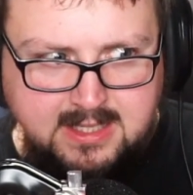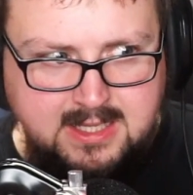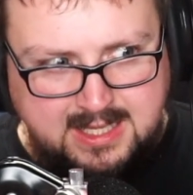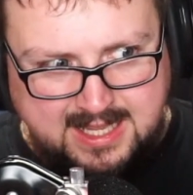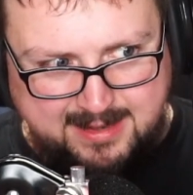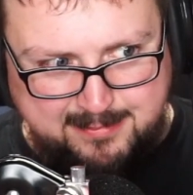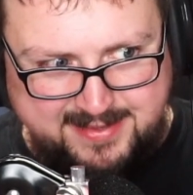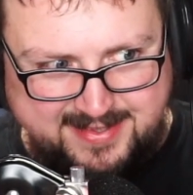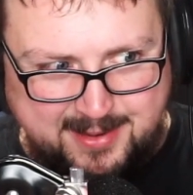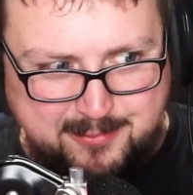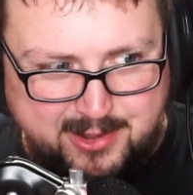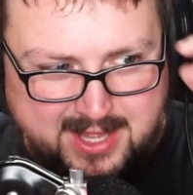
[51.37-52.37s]
I'm
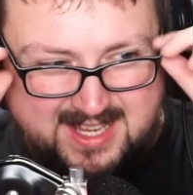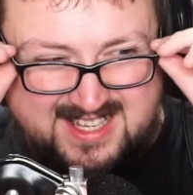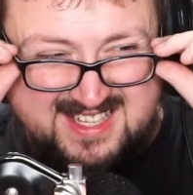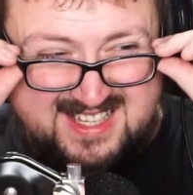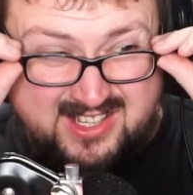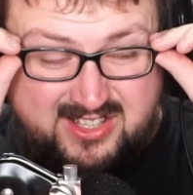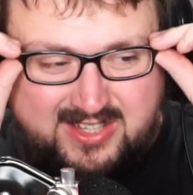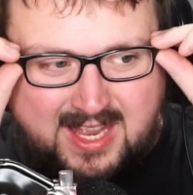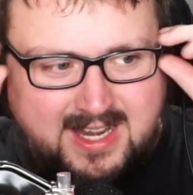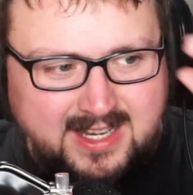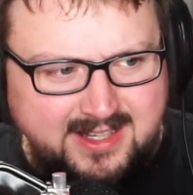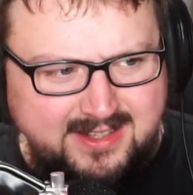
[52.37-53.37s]
somewhat
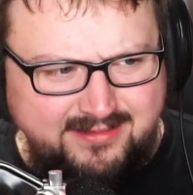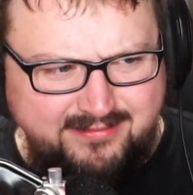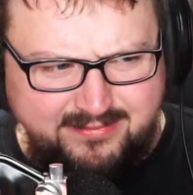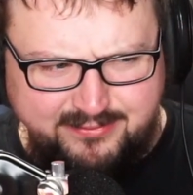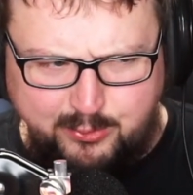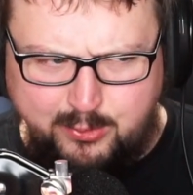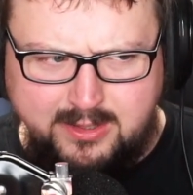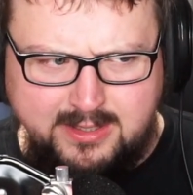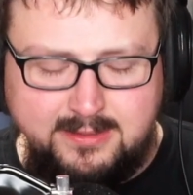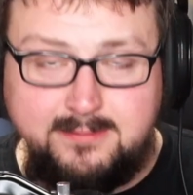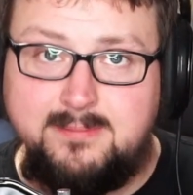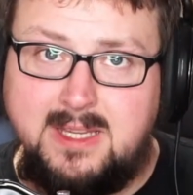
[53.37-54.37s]
excited
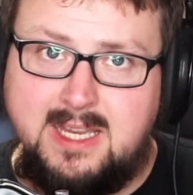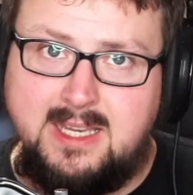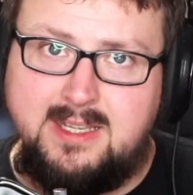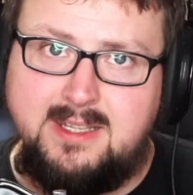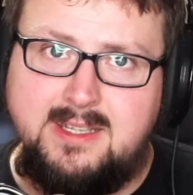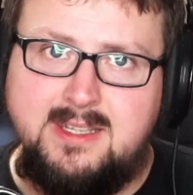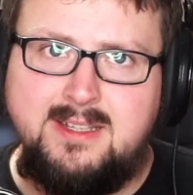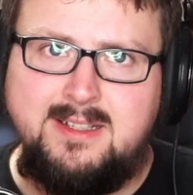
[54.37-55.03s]
for in